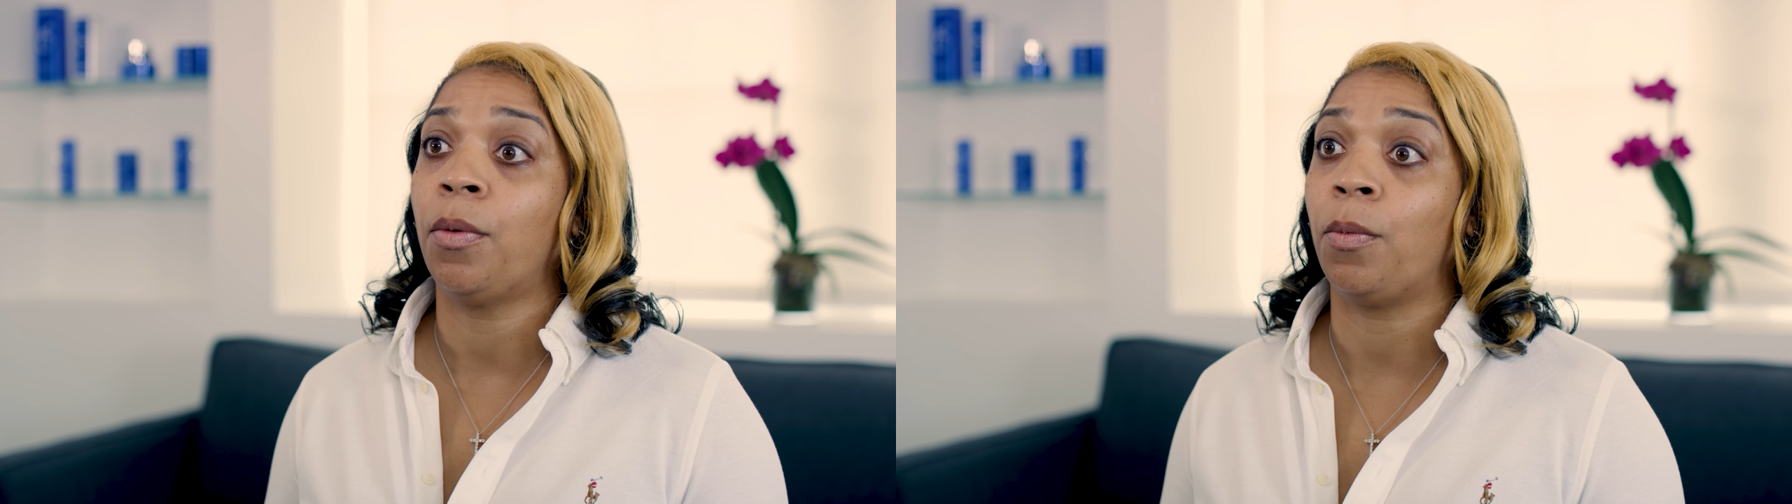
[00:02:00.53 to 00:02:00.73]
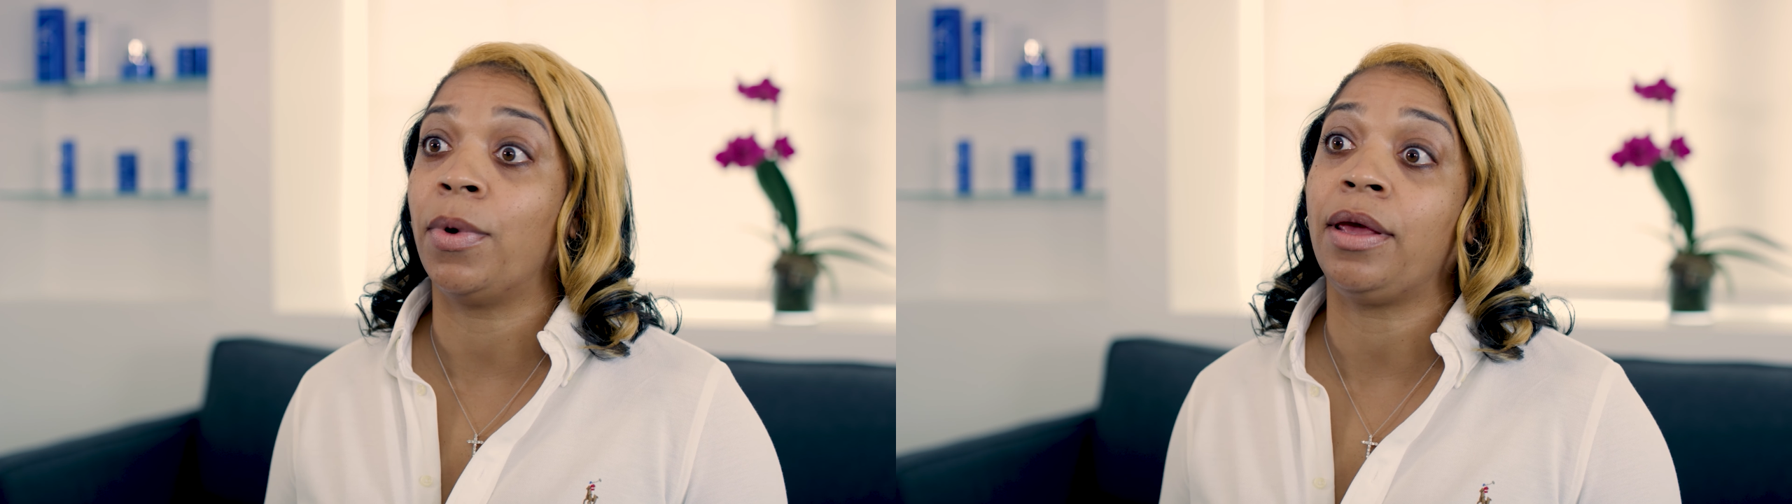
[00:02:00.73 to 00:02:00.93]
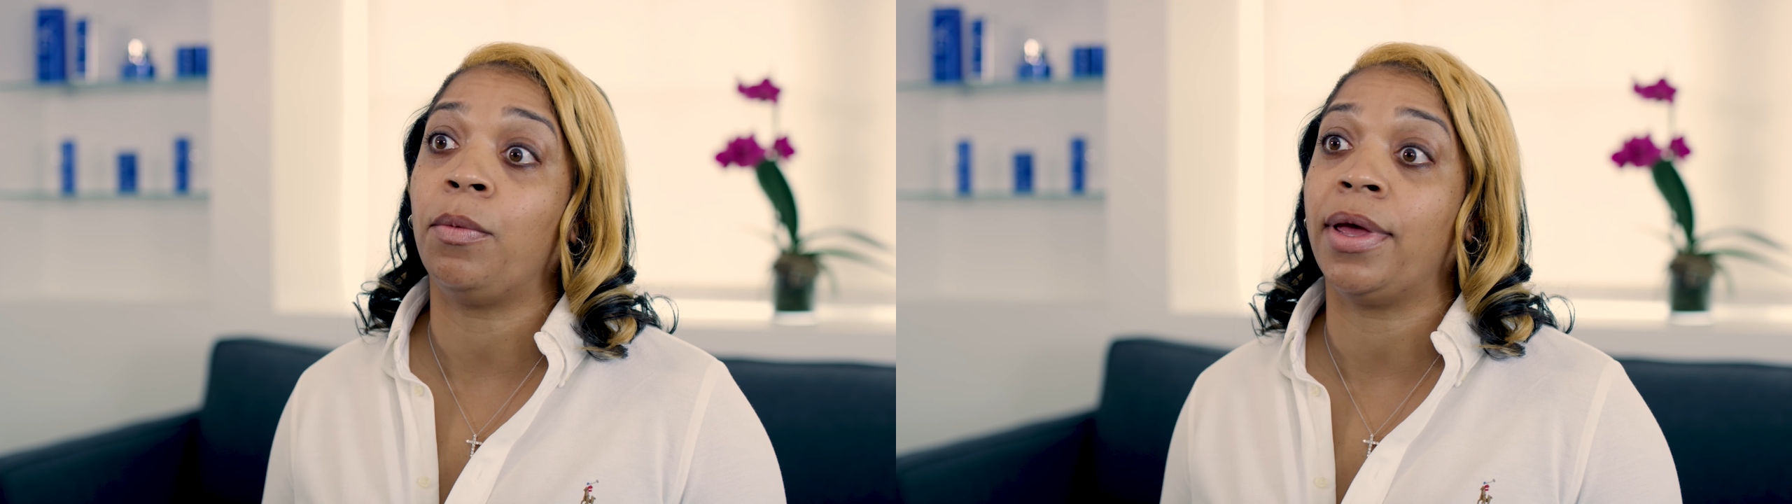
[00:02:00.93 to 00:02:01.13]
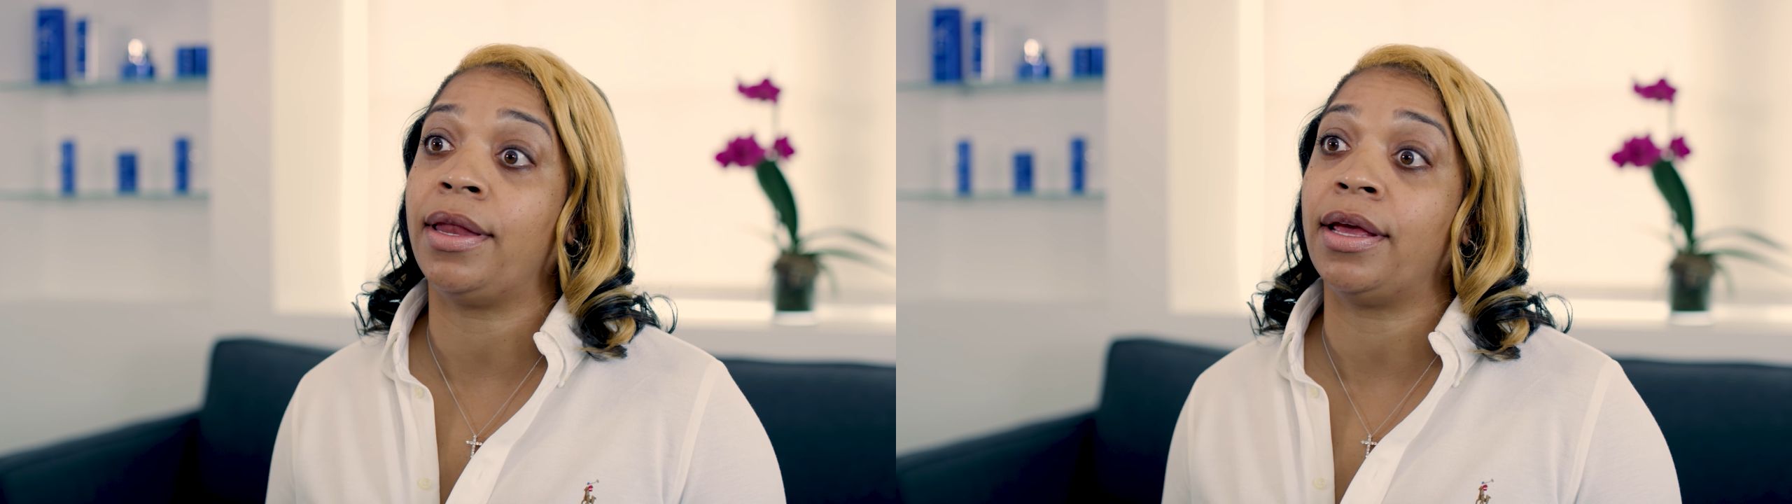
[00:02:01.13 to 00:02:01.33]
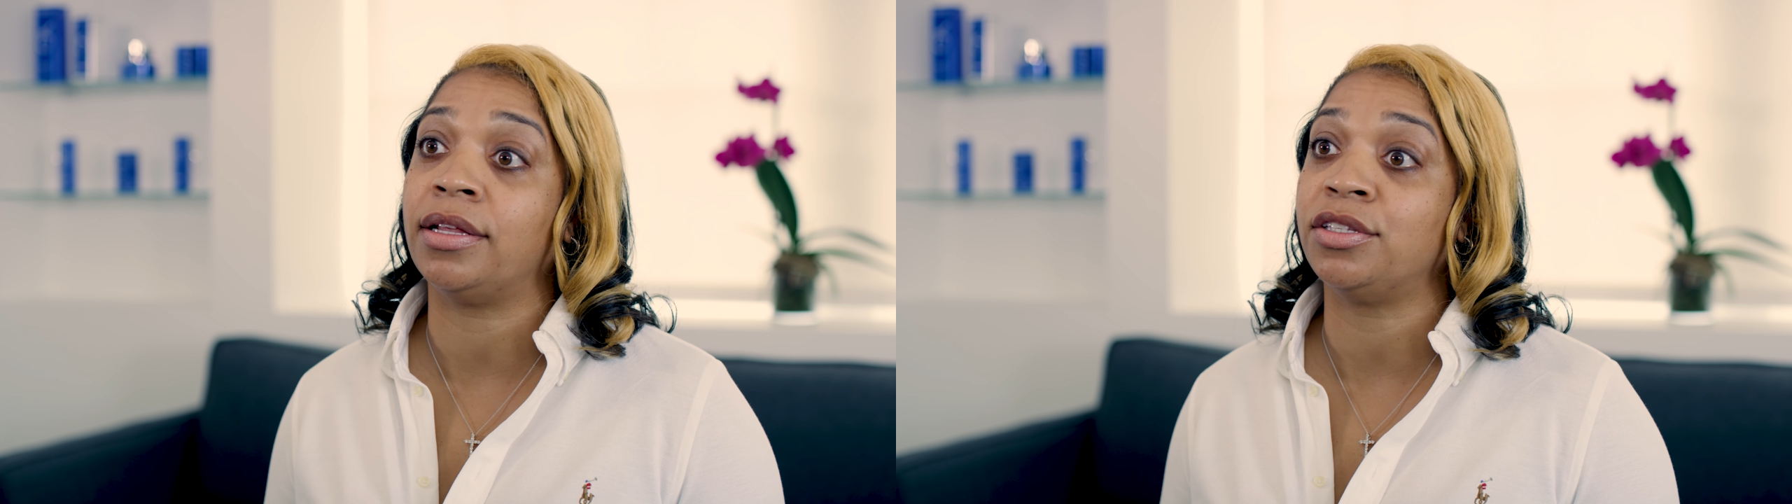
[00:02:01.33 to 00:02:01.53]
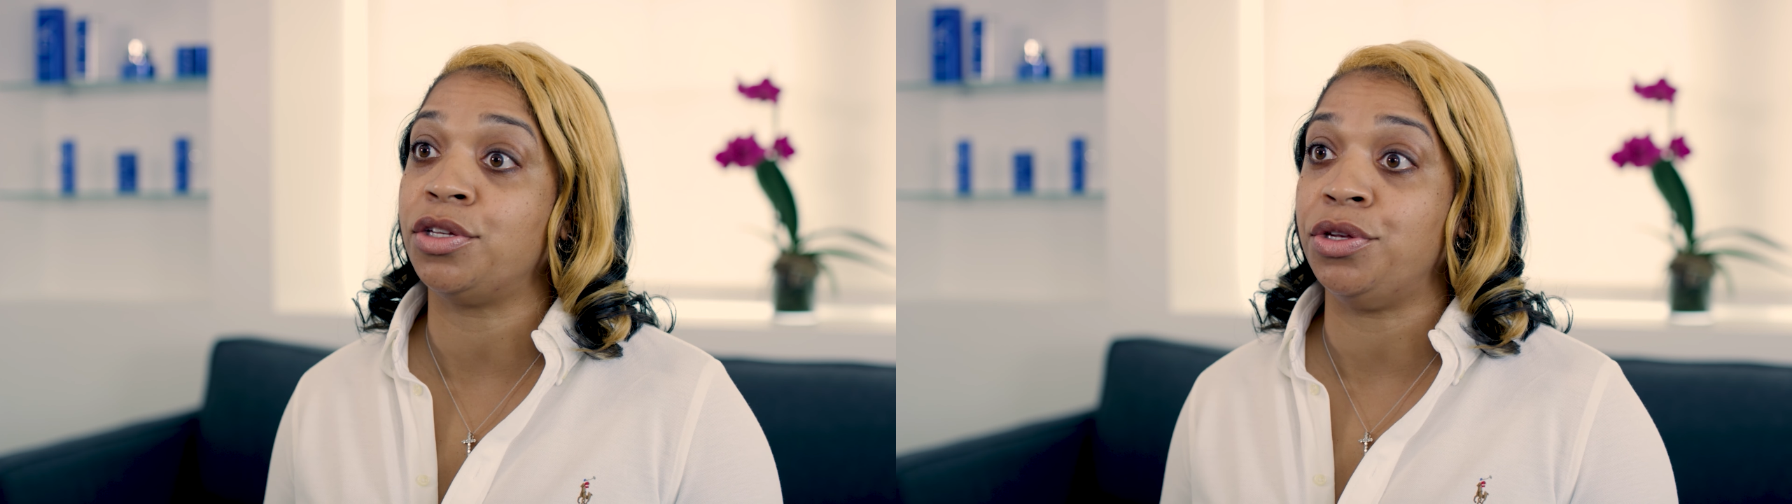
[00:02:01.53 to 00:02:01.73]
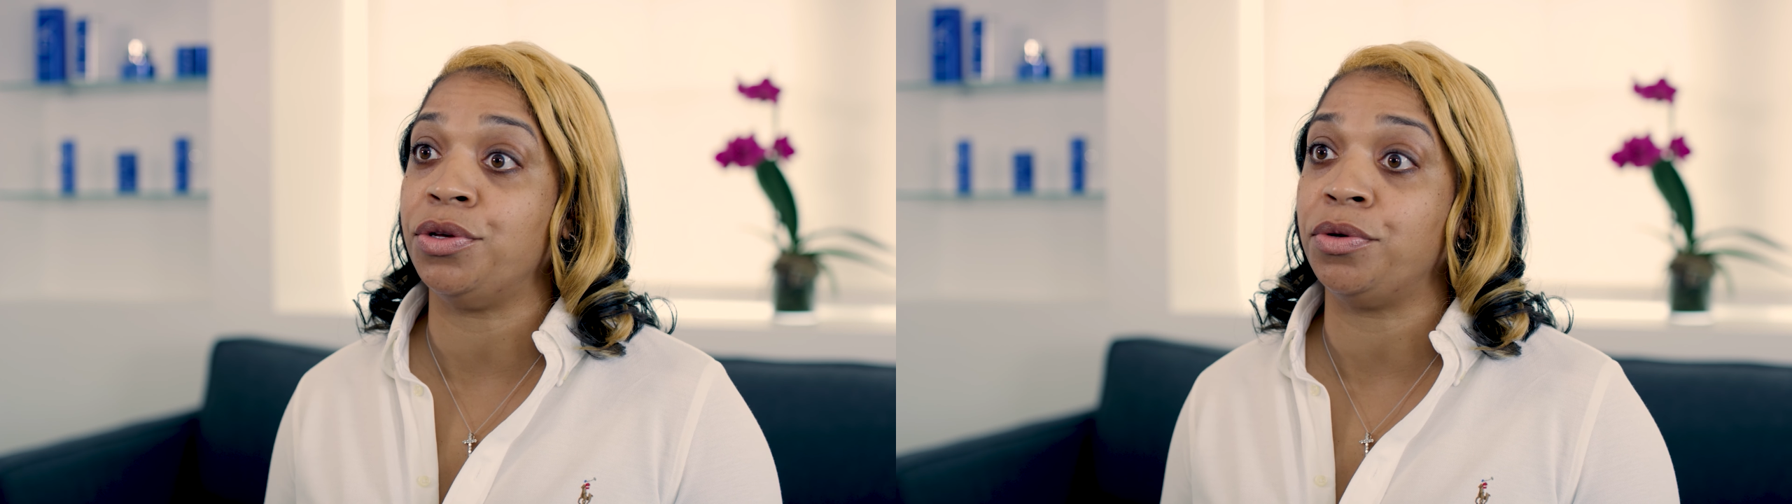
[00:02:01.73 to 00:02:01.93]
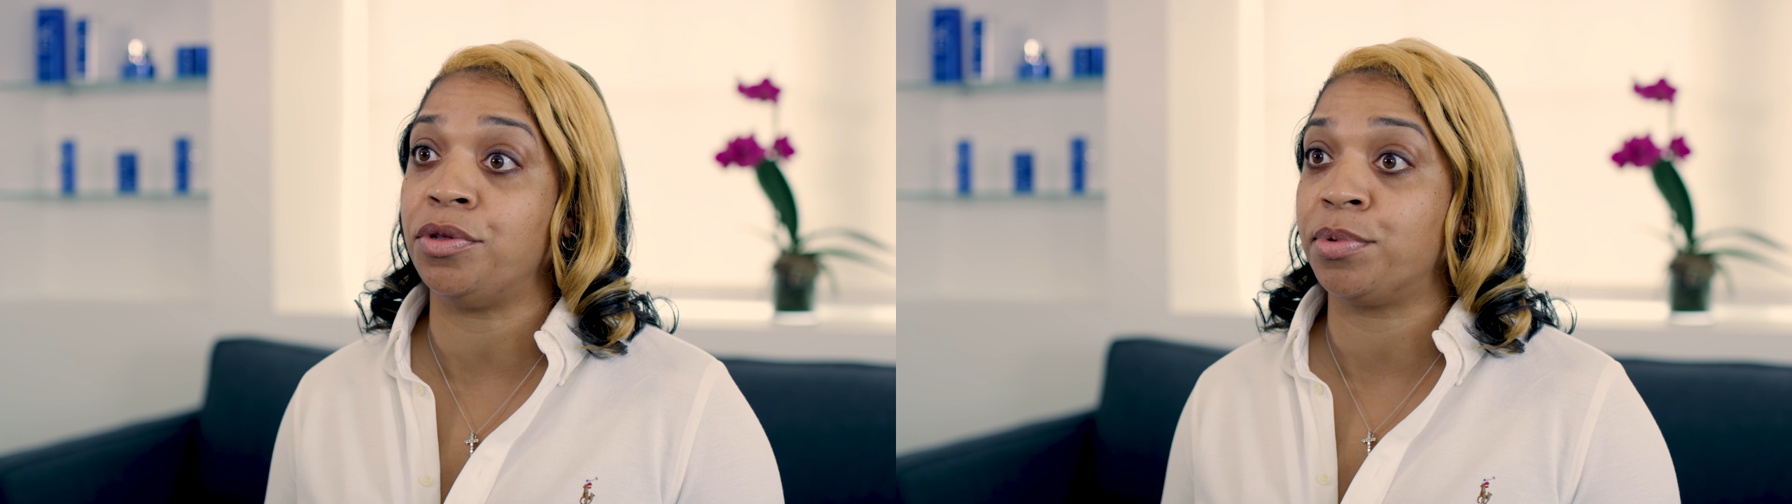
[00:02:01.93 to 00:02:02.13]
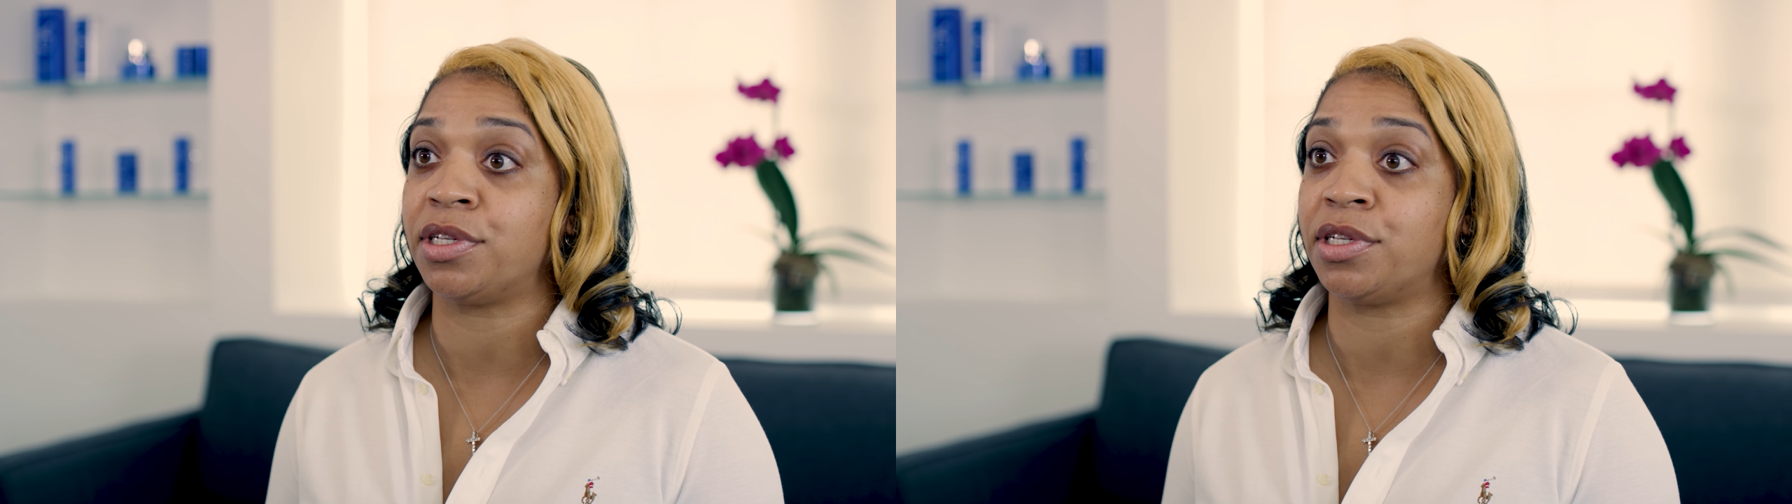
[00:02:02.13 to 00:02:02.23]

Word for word: when he went in to do the